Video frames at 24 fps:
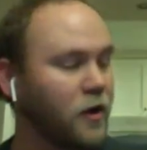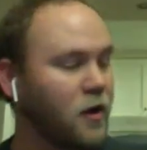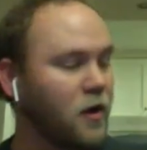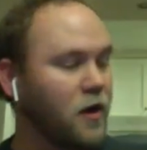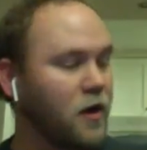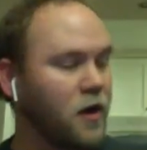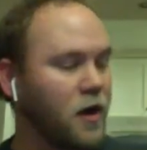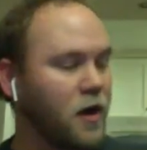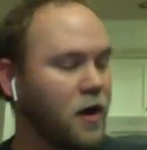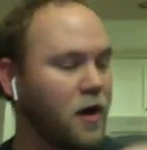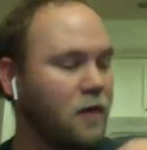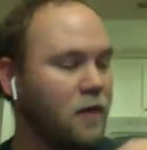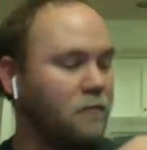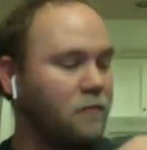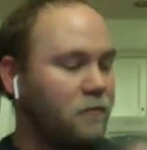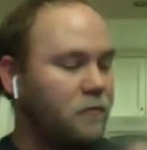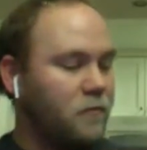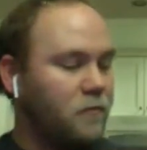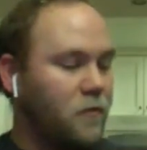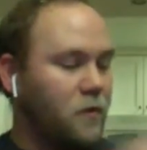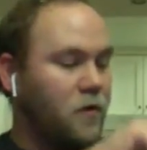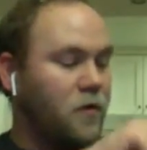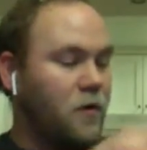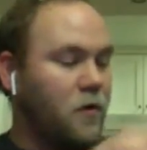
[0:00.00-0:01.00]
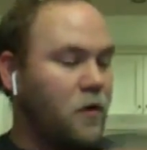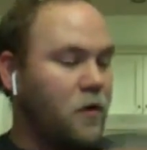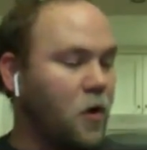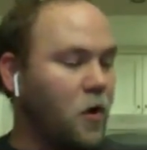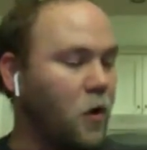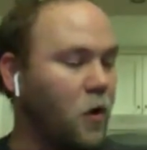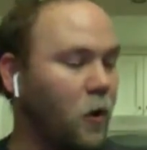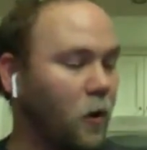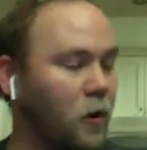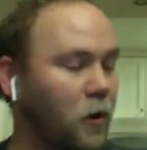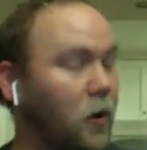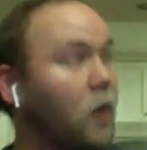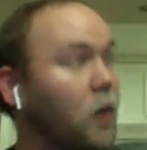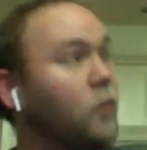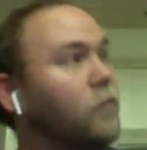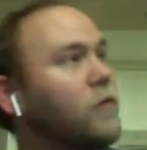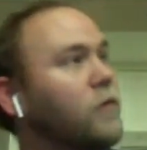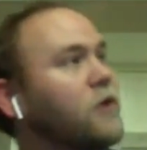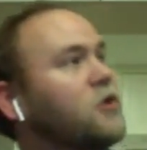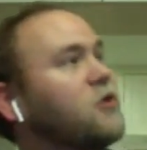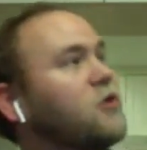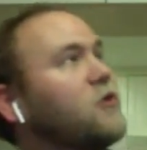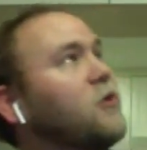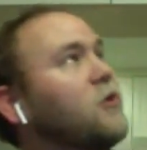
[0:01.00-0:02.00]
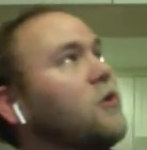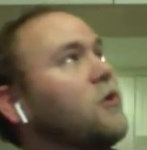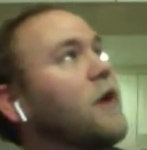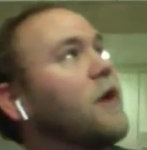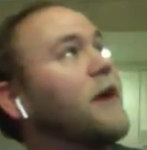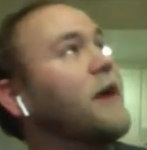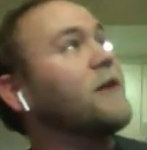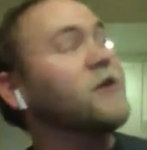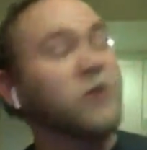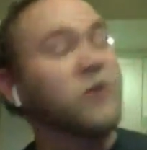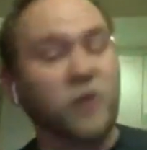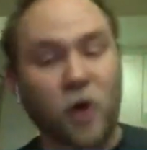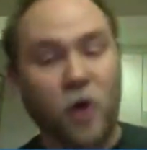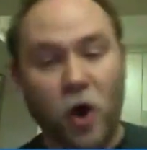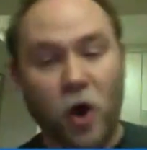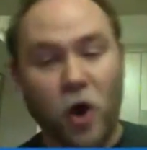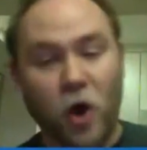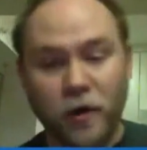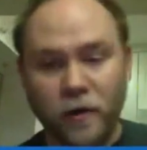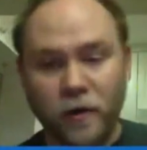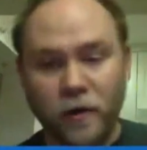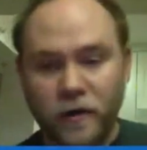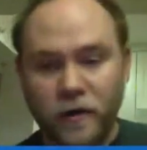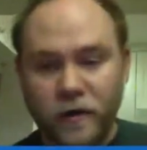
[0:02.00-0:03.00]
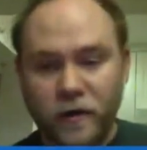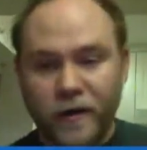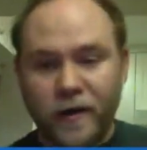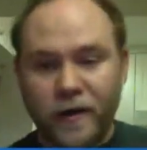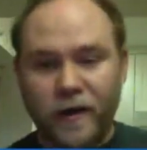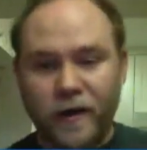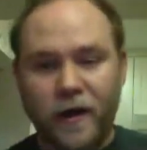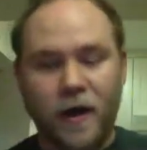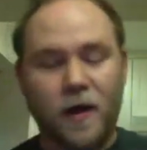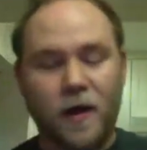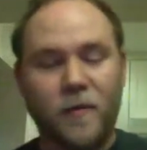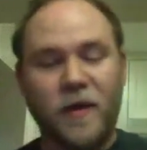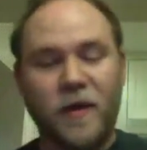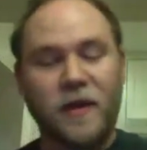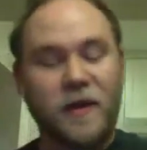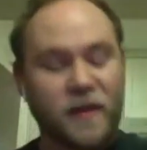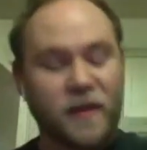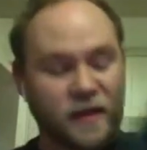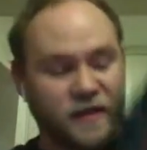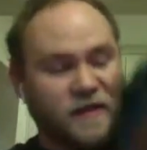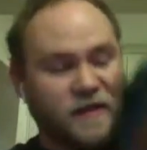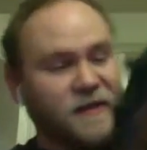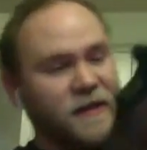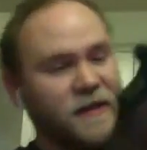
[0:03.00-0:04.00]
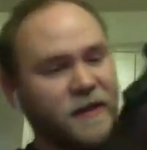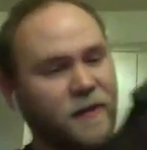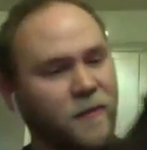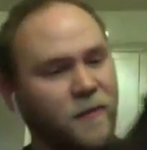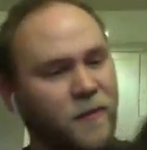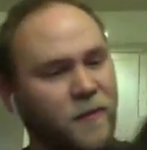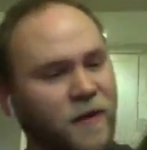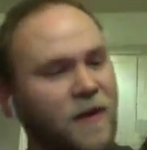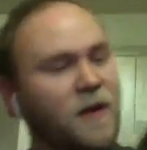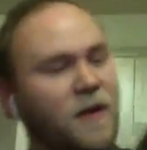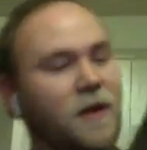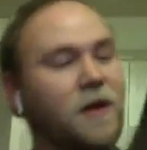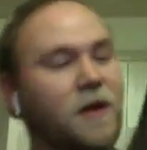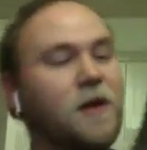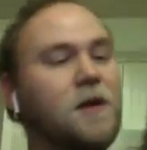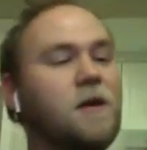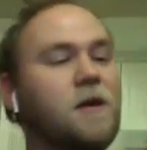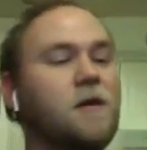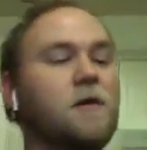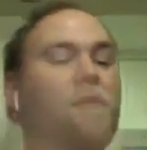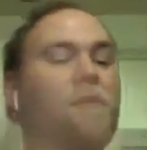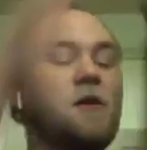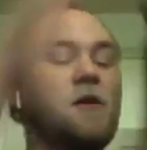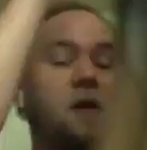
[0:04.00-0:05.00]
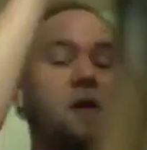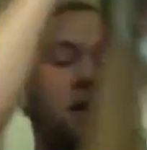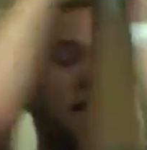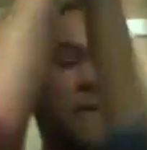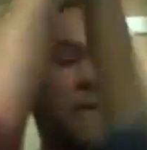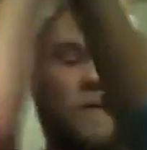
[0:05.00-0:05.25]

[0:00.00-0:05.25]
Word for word: um, all original H and R um, and then the CMP will